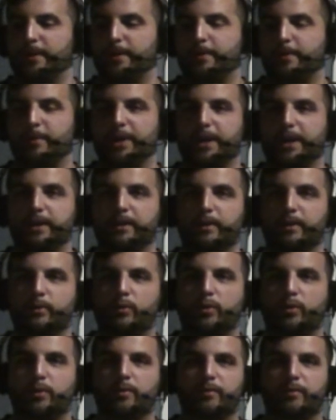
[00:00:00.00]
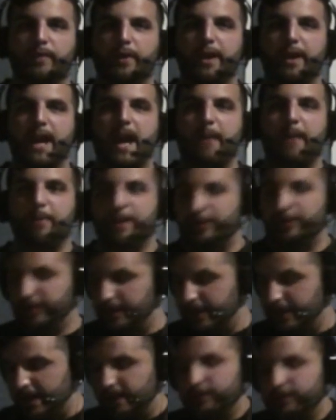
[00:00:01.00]
but very happy to see
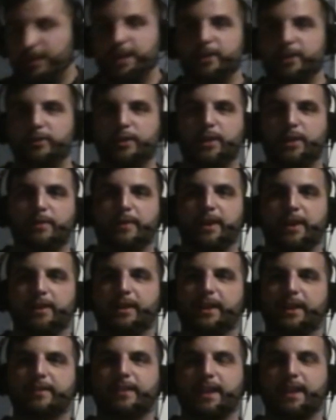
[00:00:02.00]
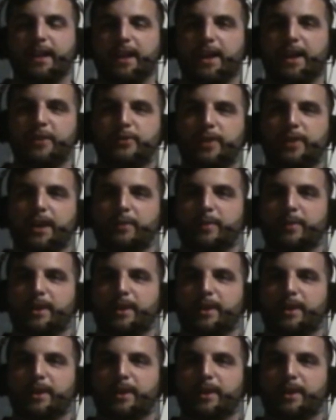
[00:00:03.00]
that Heath Slater finally gets that contract,